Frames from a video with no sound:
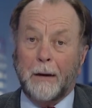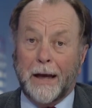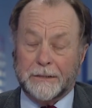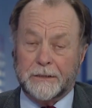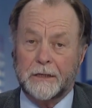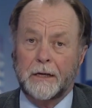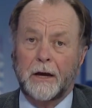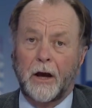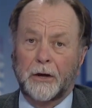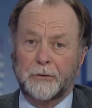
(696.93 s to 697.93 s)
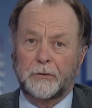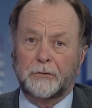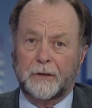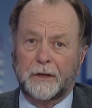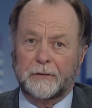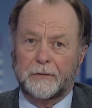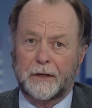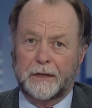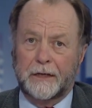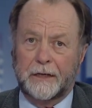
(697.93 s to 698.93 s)
But I do think
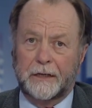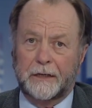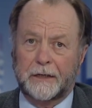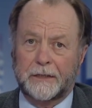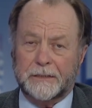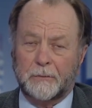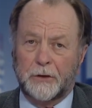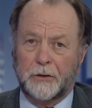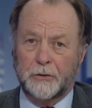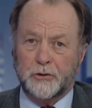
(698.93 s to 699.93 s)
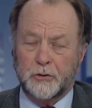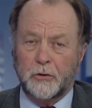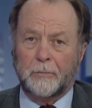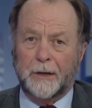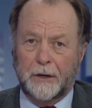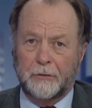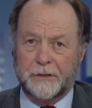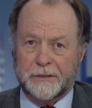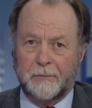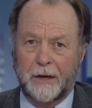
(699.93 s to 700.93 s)
that he is somebody who should not be
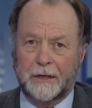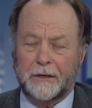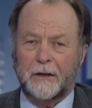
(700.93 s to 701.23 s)
underestimated,